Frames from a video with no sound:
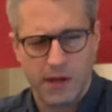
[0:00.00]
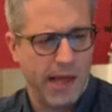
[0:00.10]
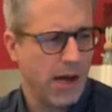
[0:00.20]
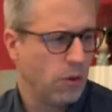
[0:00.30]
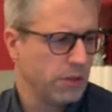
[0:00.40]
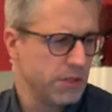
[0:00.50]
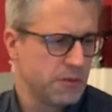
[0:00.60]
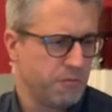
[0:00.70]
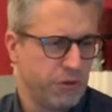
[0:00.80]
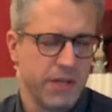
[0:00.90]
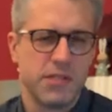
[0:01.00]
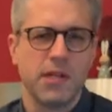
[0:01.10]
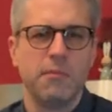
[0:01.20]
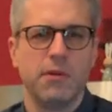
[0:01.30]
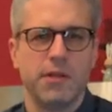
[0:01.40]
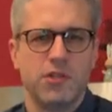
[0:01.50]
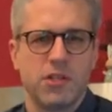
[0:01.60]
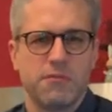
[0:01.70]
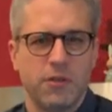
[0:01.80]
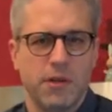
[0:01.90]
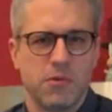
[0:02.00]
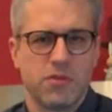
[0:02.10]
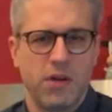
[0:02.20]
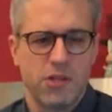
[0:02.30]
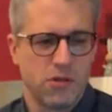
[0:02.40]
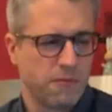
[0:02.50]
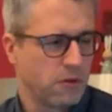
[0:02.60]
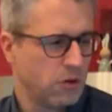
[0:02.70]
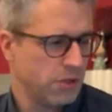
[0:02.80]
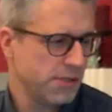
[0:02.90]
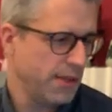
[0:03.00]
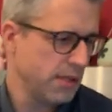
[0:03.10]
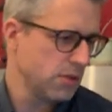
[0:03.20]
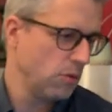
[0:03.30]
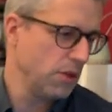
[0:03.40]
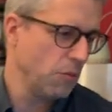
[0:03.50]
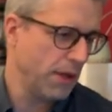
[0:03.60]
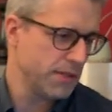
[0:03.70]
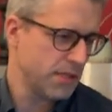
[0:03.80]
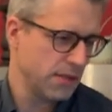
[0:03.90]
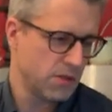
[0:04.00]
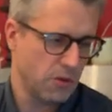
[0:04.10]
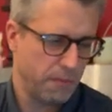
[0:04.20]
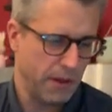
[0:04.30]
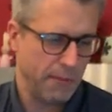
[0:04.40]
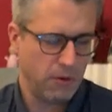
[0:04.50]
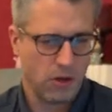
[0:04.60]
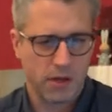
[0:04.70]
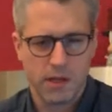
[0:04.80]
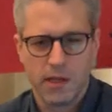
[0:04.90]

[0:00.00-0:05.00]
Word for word: the layout is pretty simple and just for demonstration, of course. There's only one sensor per block,